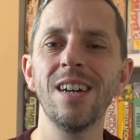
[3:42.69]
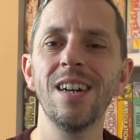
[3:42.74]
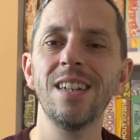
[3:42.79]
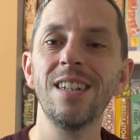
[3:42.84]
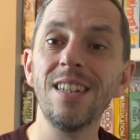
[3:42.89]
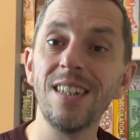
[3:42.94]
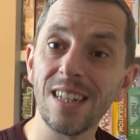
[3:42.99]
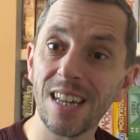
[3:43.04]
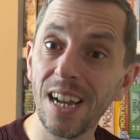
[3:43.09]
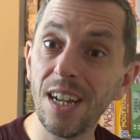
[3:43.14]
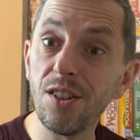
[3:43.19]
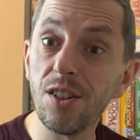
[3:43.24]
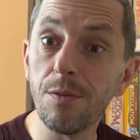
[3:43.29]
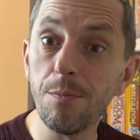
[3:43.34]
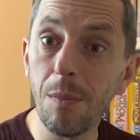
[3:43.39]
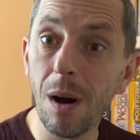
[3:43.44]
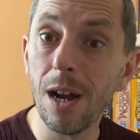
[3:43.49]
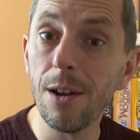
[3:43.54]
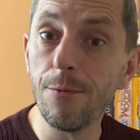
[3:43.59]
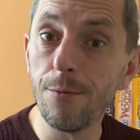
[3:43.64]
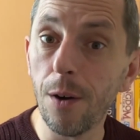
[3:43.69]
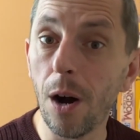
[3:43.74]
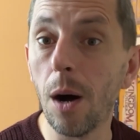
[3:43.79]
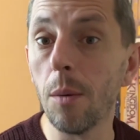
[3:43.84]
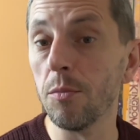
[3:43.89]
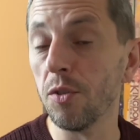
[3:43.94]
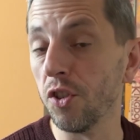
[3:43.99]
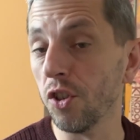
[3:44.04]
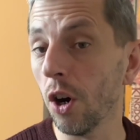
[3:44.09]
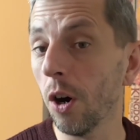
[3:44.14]
And in the case of My
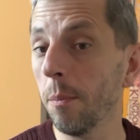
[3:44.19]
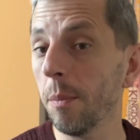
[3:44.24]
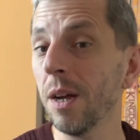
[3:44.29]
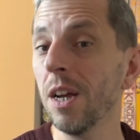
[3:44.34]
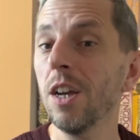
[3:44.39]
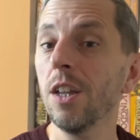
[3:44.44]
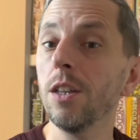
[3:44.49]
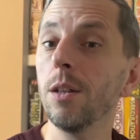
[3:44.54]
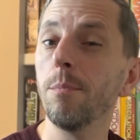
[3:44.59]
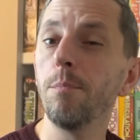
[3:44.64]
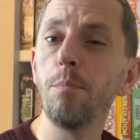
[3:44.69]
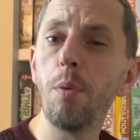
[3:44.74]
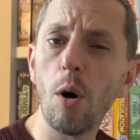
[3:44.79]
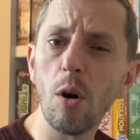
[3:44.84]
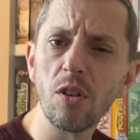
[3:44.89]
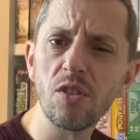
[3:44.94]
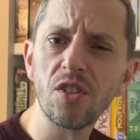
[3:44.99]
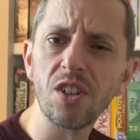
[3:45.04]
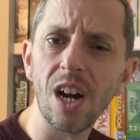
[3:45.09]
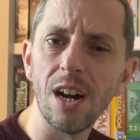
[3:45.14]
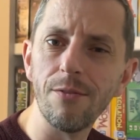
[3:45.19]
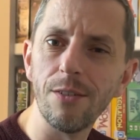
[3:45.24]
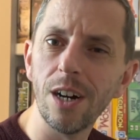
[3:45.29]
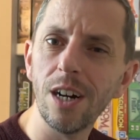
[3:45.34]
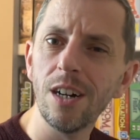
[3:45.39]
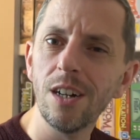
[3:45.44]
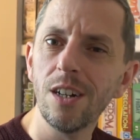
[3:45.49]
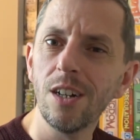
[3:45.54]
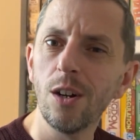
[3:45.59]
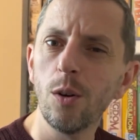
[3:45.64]
Farm Shop, the box
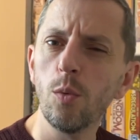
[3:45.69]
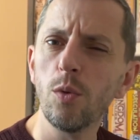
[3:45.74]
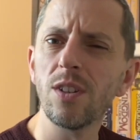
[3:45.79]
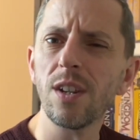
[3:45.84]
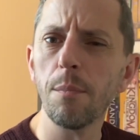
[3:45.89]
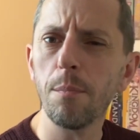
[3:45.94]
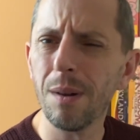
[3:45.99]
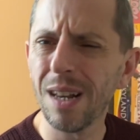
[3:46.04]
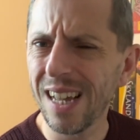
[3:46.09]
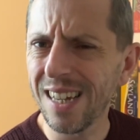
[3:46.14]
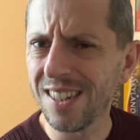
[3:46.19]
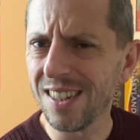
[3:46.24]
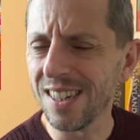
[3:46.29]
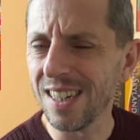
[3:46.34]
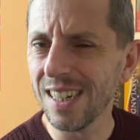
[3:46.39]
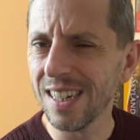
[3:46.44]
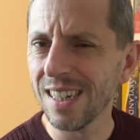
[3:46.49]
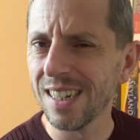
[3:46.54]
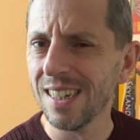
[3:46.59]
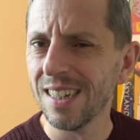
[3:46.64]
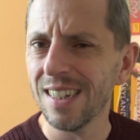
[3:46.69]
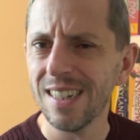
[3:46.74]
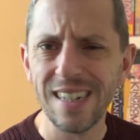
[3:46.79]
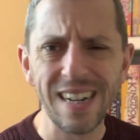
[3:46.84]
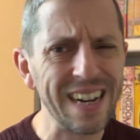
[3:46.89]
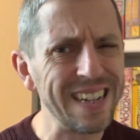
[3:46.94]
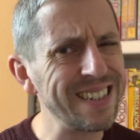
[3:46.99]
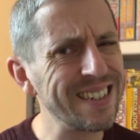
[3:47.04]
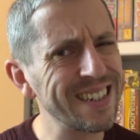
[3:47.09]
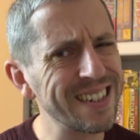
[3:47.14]
cover was a blessing
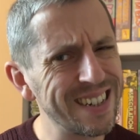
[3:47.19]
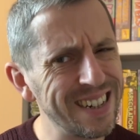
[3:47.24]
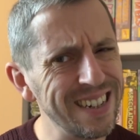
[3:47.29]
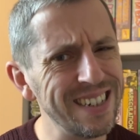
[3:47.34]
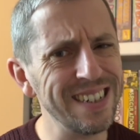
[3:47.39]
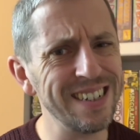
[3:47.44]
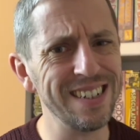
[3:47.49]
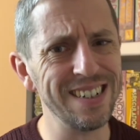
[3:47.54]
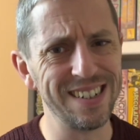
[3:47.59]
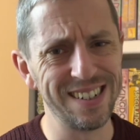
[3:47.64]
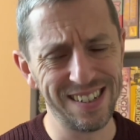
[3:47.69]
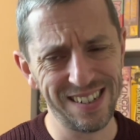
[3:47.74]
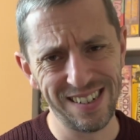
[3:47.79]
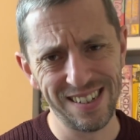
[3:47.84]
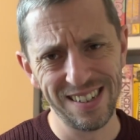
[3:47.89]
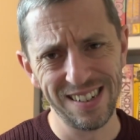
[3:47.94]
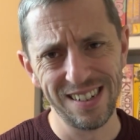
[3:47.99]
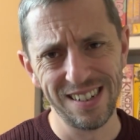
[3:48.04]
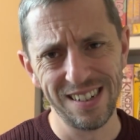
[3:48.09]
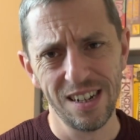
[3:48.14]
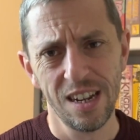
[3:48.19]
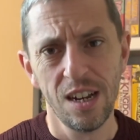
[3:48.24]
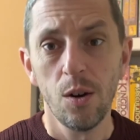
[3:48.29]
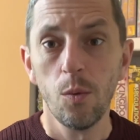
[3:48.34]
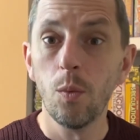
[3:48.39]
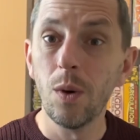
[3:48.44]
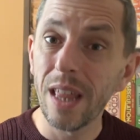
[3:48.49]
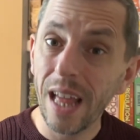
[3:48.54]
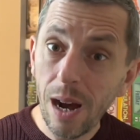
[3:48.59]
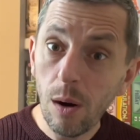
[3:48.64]
and a curse.
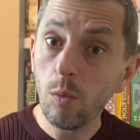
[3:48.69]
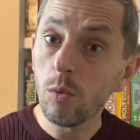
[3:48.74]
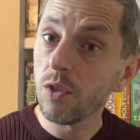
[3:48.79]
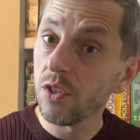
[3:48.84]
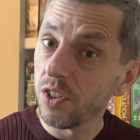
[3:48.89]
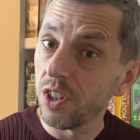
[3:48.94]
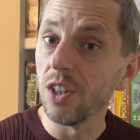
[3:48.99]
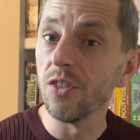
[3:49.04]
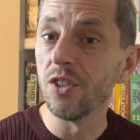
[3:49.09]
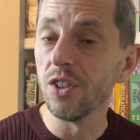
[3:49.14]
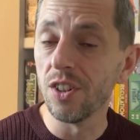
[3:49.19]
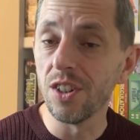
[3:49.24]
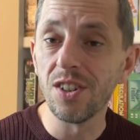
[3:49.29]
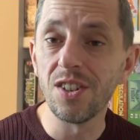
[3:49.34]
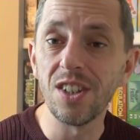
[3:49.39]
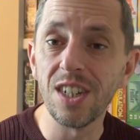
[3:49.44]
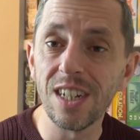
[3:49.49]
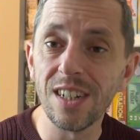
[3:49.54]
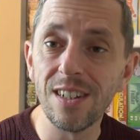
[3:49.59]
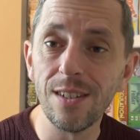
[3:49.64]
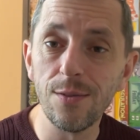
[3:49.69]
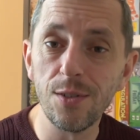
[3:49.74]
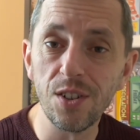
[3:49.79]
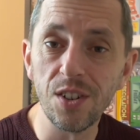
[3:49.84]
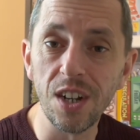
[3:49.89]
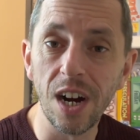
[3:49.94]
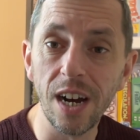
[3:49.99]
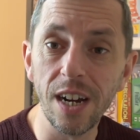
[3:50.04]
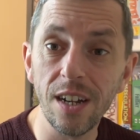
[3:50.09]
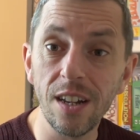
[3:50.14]
Without such a distinctive
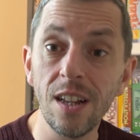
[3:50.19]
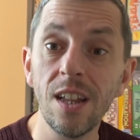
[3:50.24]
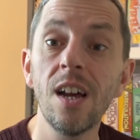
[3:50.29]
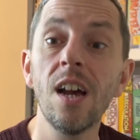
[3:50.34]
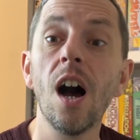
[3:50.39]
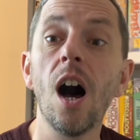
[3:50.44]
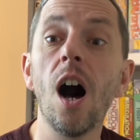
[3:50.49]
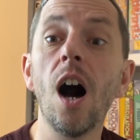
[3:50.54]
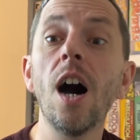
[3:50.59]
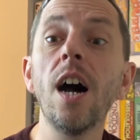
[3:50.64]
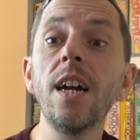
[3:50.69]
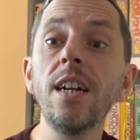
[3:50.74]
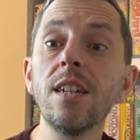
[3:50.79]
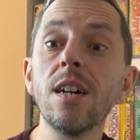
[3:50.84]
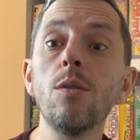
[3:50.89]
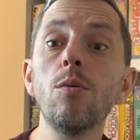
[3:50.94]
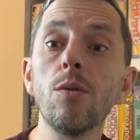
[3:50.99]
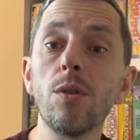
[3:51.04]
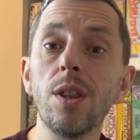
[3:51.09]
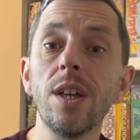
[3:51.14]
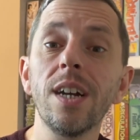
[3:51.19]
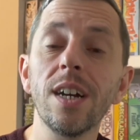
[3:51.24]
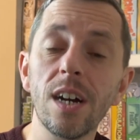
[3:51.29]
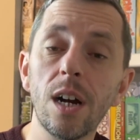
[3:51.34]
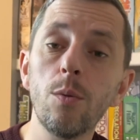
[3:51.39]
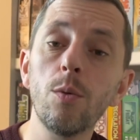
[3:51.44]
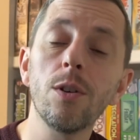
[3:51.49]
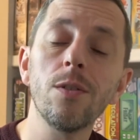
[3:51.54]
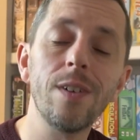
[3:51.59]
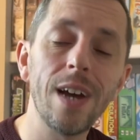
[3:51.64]
style, I don't think I
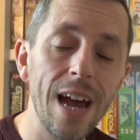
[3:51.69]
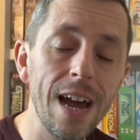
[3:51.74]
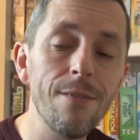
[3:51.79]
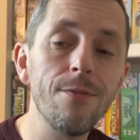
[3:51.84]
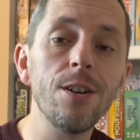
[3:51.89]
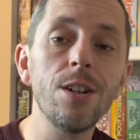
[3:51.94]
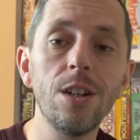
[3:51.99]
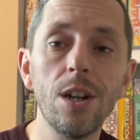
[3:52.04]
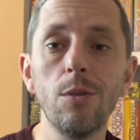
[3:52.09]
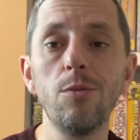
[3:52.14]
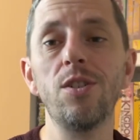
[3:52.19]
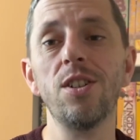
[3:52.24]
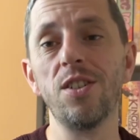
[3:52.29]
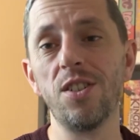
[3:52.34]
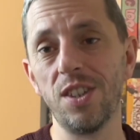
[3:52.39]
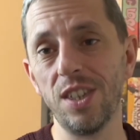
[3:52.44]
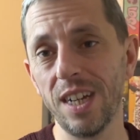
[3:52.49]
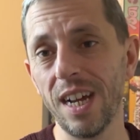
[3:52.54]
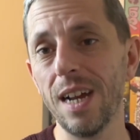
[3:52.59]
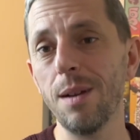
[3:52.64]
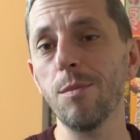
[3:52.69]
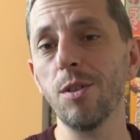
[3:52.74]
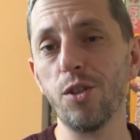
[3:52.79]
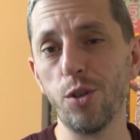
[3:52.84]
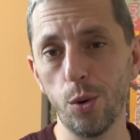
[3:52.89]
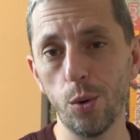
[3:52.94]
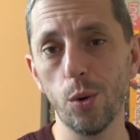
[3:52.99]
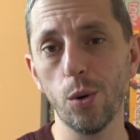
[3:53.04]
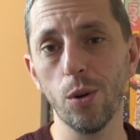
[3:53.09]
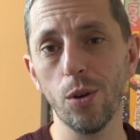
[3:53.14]
would have ever noticed the game at
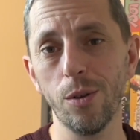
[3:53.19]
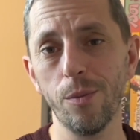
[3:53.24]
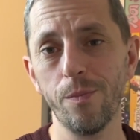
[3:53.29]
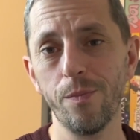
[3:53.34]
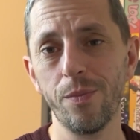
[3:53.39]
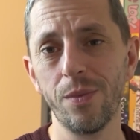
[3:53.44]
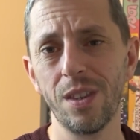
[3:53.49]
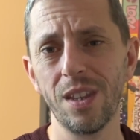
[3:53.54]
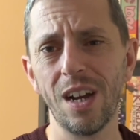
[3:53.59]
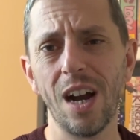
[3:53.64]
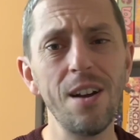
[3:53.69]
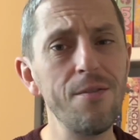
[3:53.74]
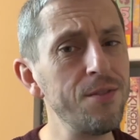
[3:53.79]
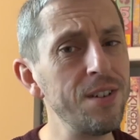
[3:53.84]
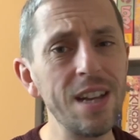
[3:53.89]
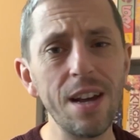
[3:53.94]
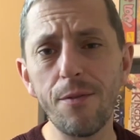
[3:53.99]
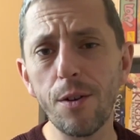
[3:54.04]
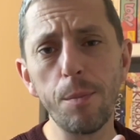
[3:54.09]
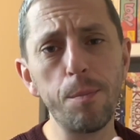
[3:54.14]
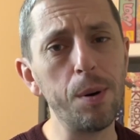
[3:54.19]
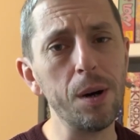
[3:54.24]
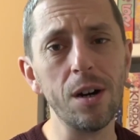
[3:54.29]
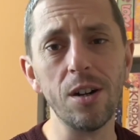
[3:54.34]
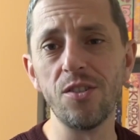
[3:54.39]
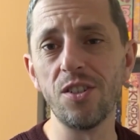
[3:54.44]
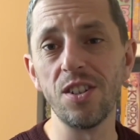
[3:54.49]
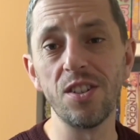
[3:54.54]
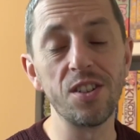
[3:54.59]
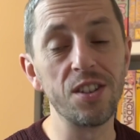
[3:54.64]
all. I've never
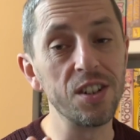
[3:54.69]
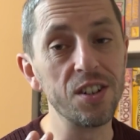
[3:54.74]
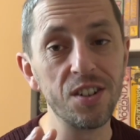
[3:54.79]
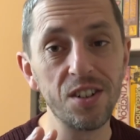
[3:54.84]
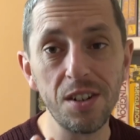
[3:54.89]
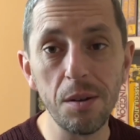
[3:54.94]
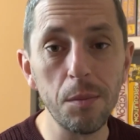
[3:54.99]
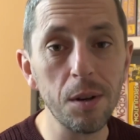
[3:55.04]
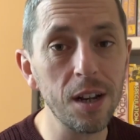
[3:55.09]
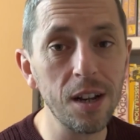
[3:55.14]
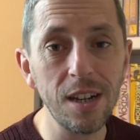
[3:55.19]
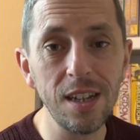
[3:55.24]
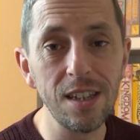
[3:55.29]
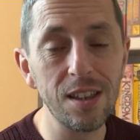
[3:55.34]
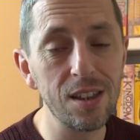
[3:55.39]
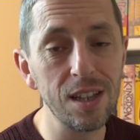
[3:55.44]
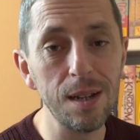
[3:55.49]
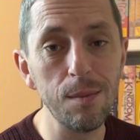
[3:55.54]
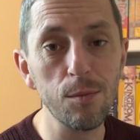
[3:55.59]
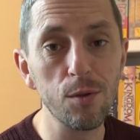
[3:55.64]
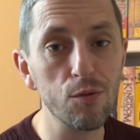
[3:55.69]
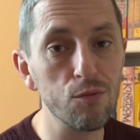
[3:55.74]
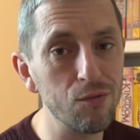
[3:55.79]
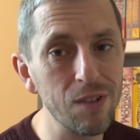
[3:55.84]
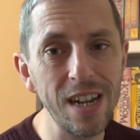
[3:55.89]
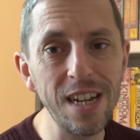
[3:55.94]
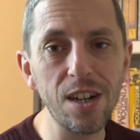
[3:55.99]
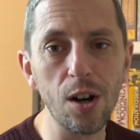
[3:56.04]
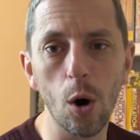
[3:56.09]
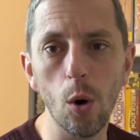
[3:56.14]
purchased the similarly themed
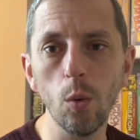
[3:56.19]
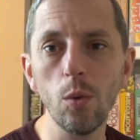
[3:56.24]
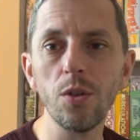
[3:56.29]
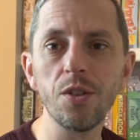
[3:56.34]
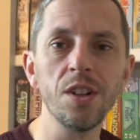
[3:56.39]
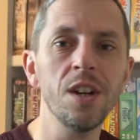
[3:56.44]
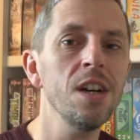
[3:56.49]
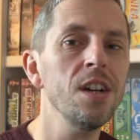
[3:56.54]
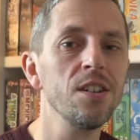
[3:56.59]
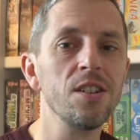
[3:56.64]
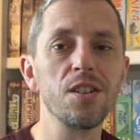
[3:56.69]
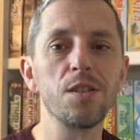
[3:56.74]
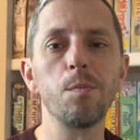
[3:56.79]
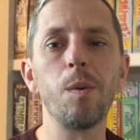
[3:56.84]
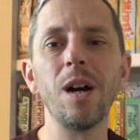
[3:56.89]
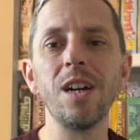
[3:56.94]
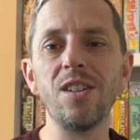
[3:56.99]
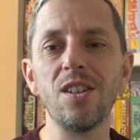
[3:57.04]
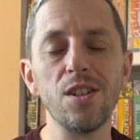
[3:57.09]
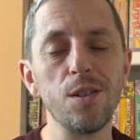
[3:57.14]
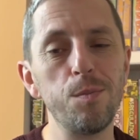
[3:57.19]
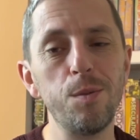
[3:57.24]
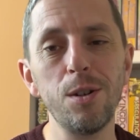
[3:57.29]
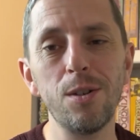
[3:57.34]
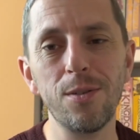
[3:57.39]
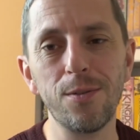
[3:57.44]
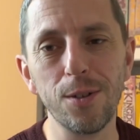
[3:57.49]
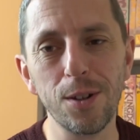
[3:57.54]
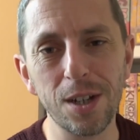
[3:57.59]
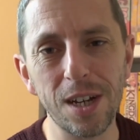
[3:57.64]
Récolte, despite its
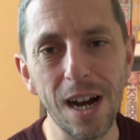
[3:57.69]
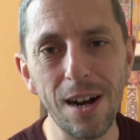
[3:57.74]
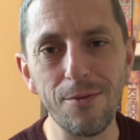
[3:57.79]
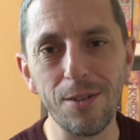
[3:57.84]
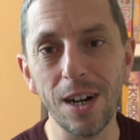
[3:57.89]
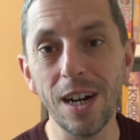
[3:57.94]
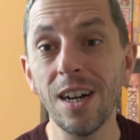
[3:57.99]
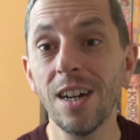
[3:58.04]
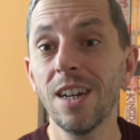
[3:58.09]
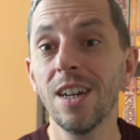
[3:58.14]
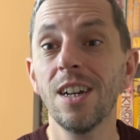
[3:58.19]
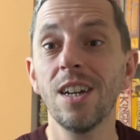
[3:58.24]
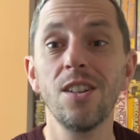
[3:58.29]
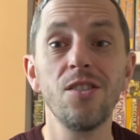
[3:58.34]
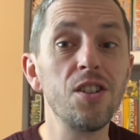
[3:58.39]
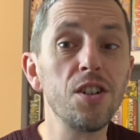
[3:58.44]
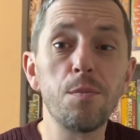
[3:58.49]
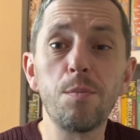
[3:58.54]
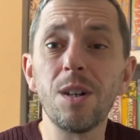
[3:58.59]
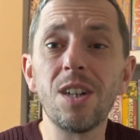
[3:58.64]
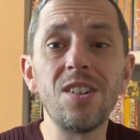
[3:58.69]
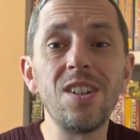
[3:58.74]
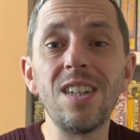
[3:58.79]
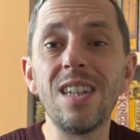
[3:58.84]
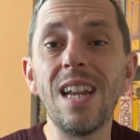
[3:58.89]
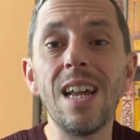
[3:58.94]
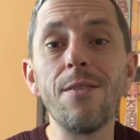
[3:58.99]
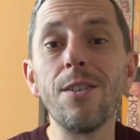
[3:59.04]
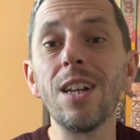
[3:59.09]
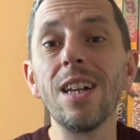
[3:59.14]
beautiful cover, just because it
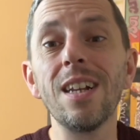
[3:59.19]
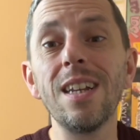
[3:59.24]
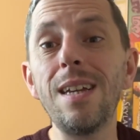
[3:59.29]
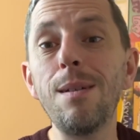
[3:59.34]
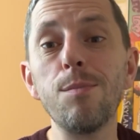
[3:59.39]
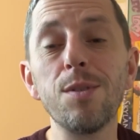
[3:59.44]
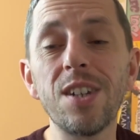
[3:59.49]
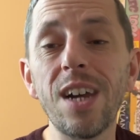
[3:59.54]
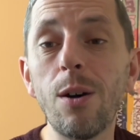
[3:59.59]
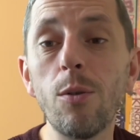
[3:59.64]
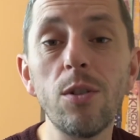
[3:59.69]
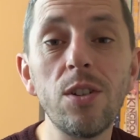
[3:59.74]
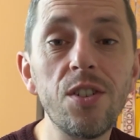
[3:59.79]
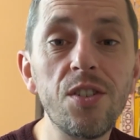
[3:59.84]
never leaps out and